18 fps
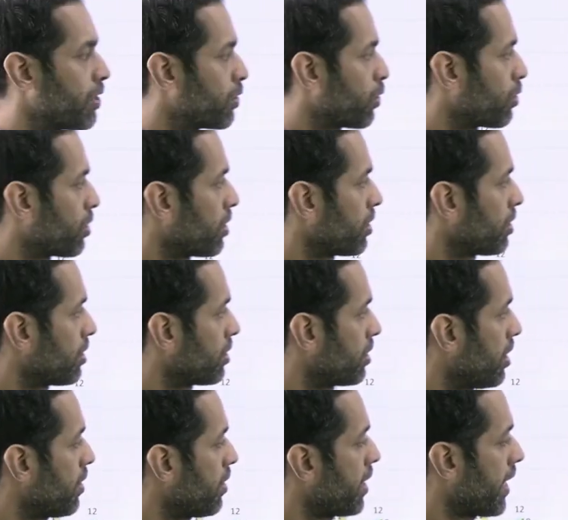So this
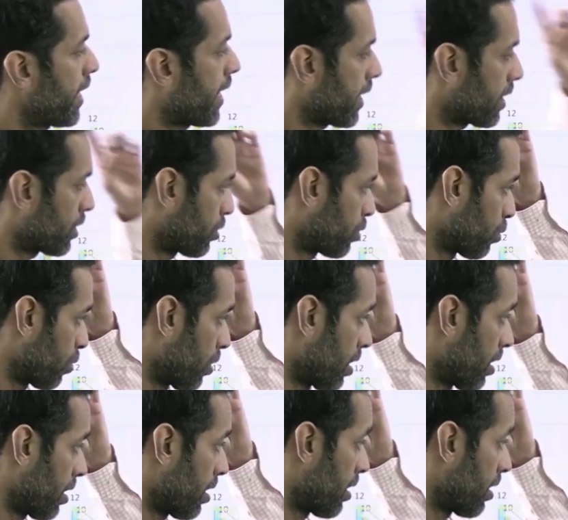is the
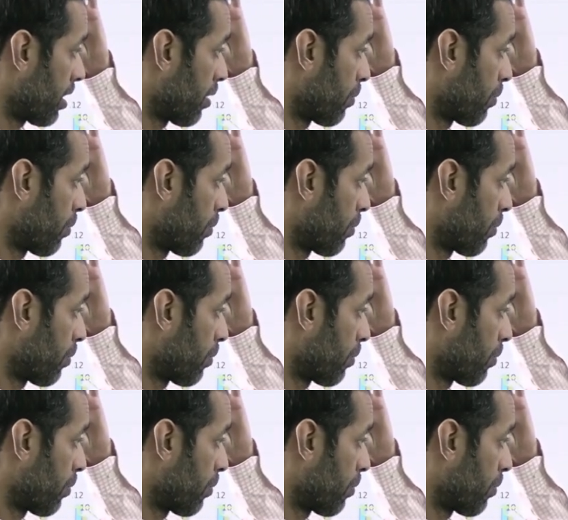actual